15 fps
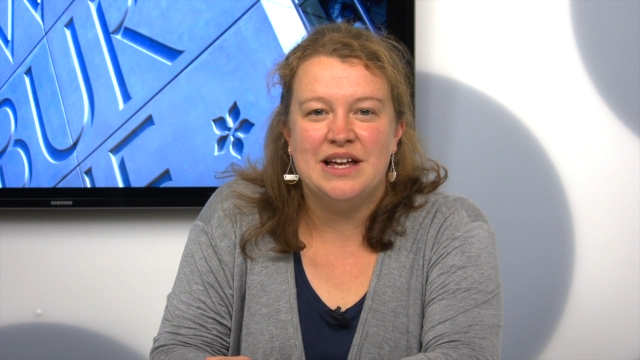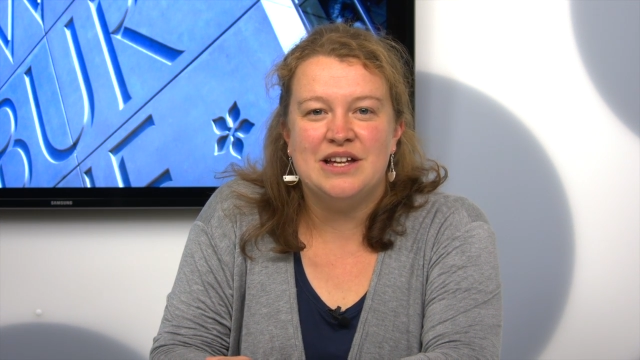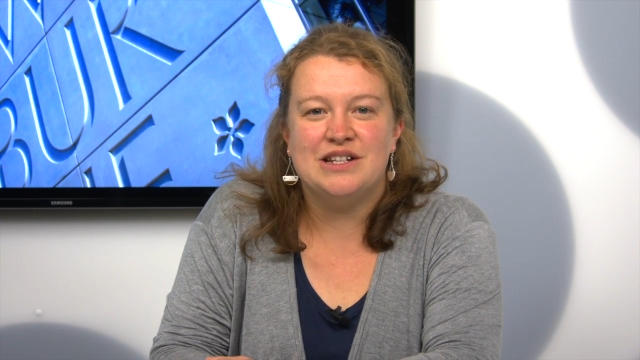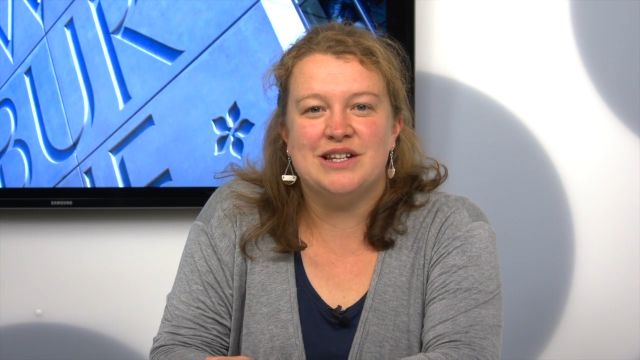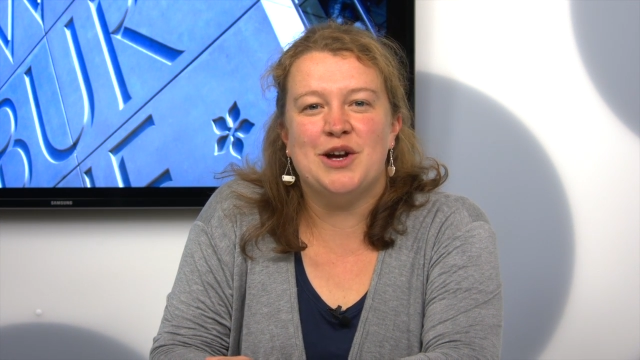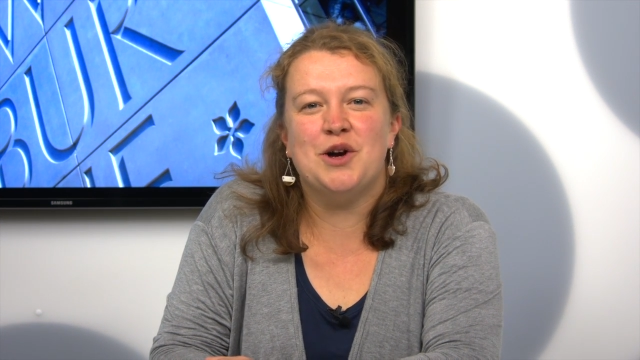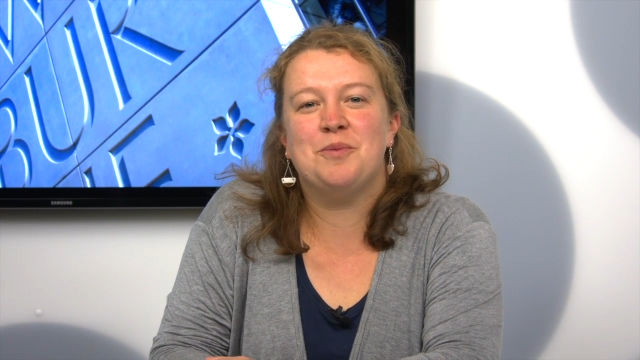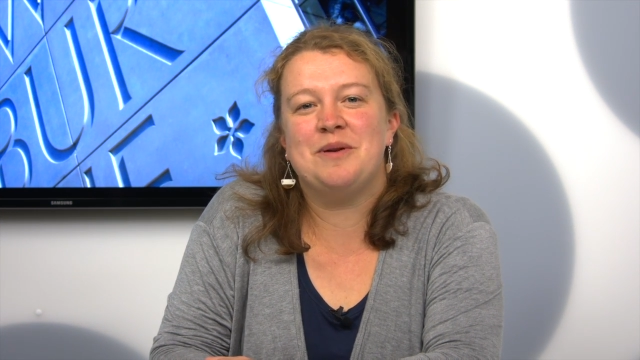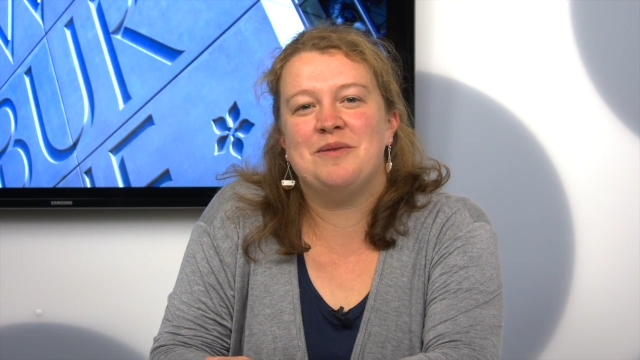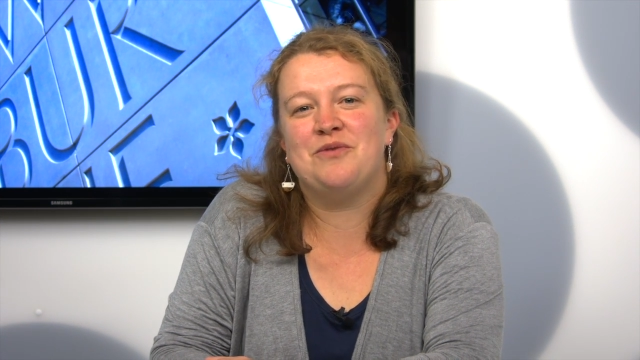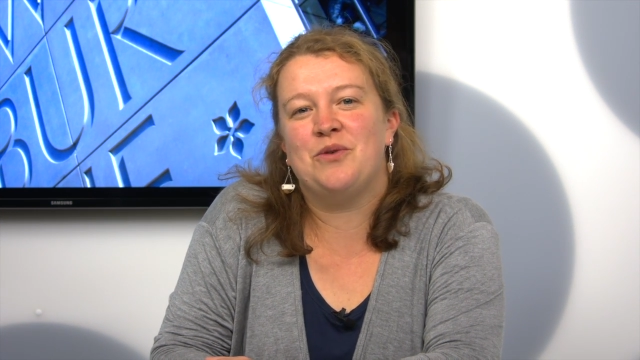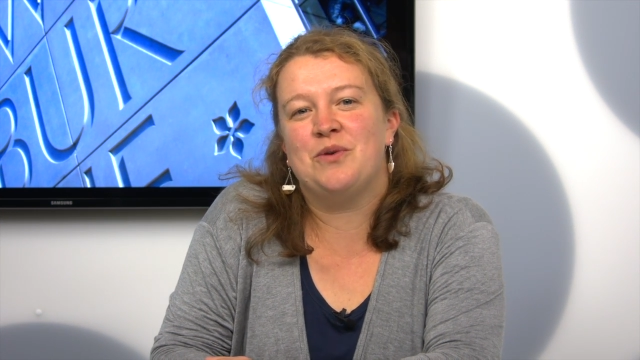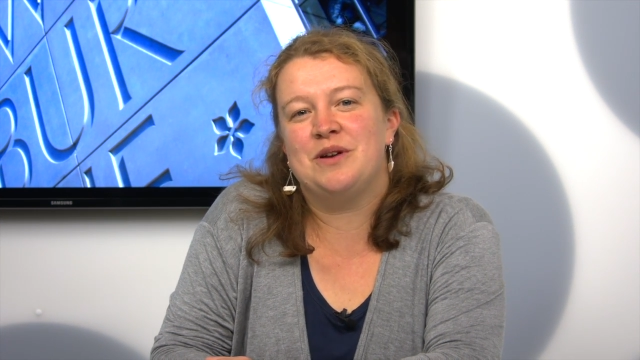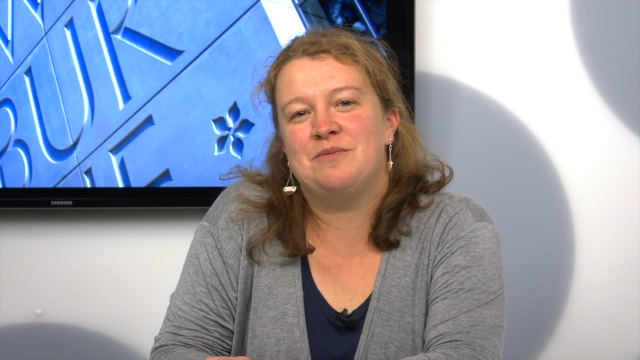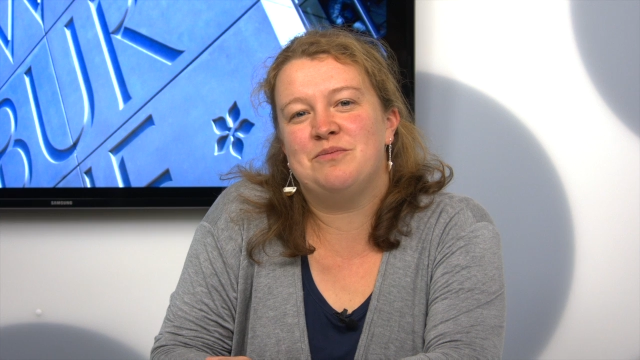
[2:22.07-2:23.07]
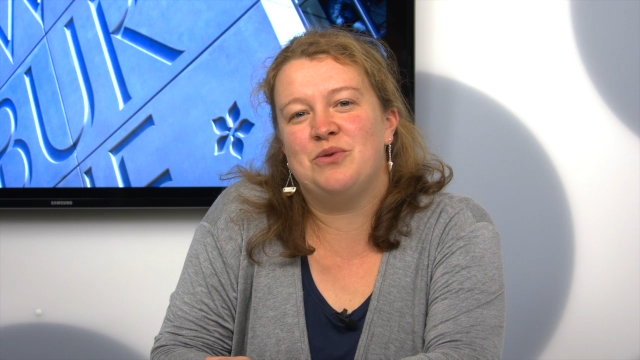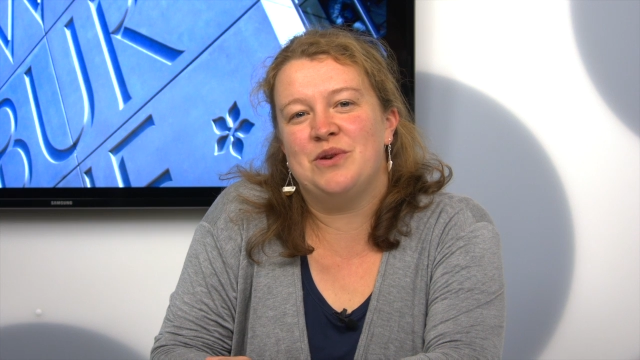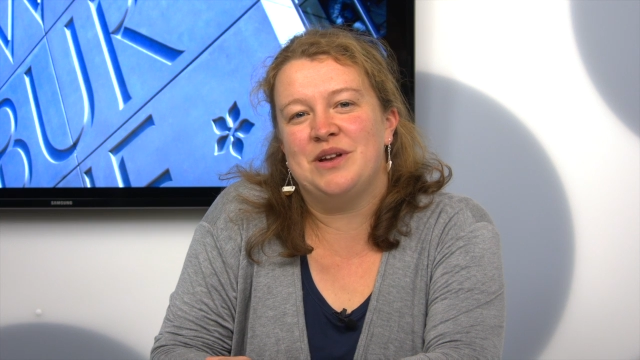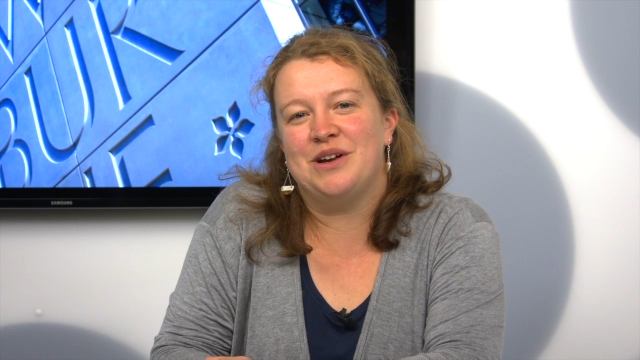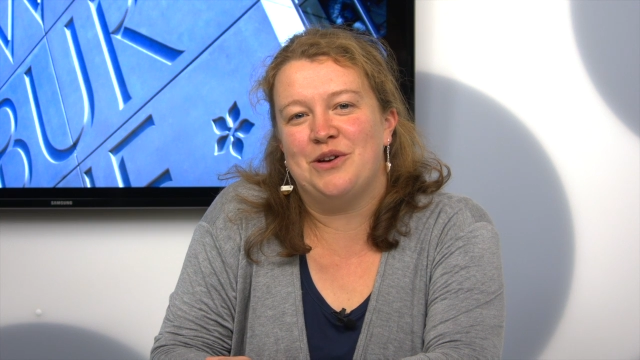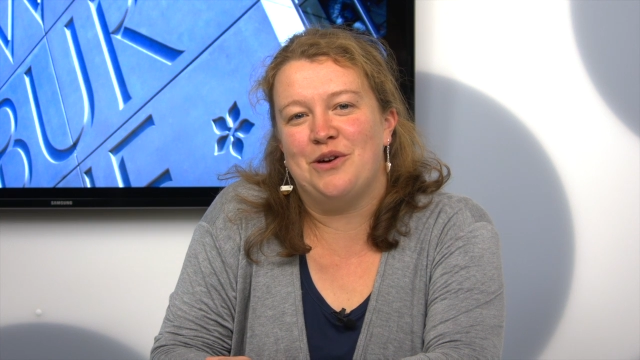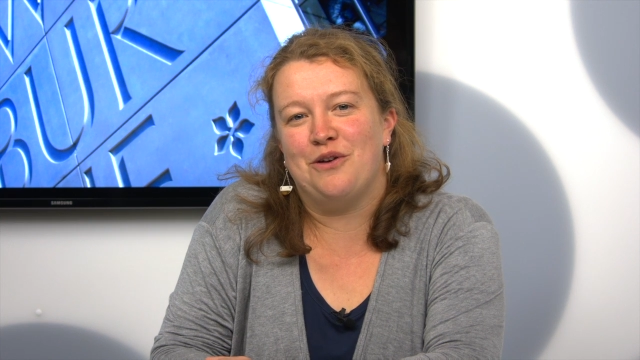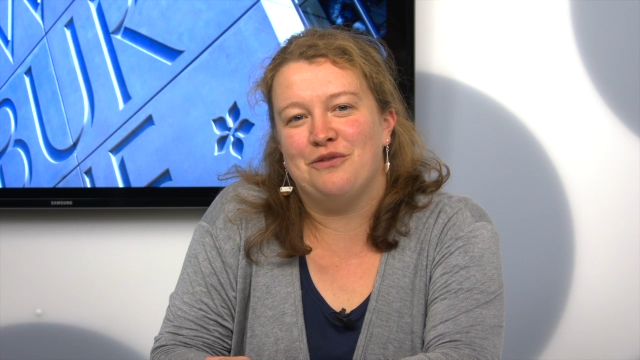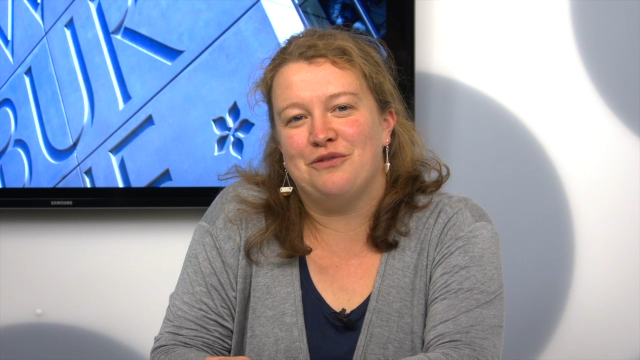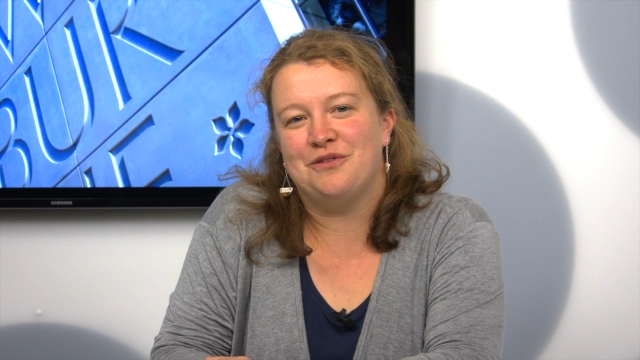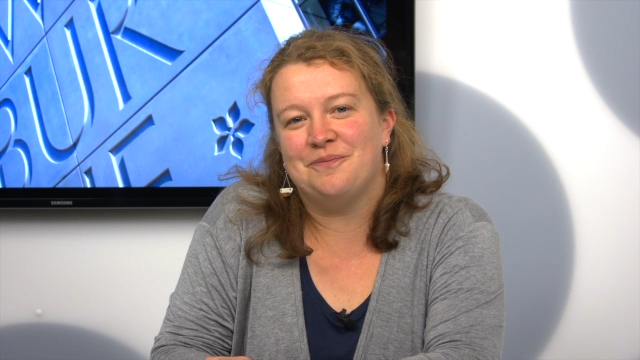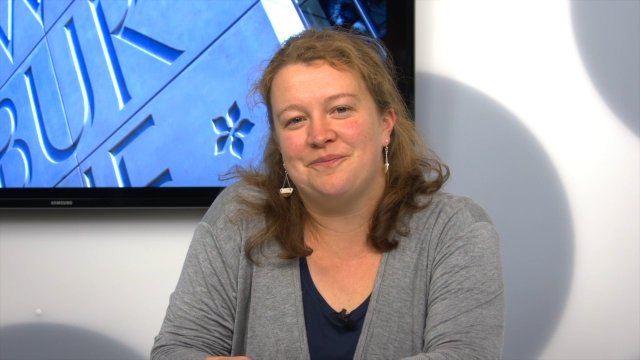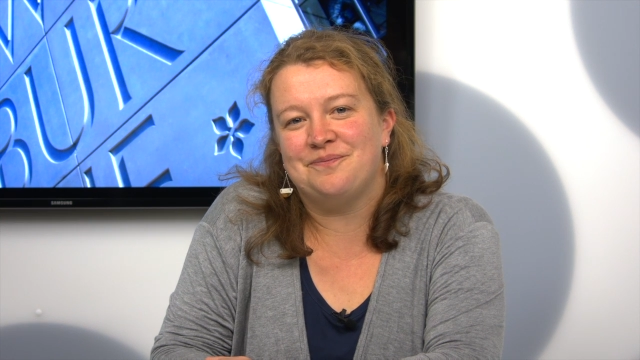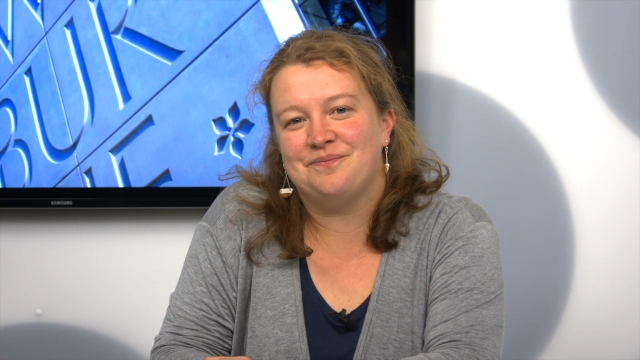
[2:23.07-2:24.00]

to help avoid putting it off.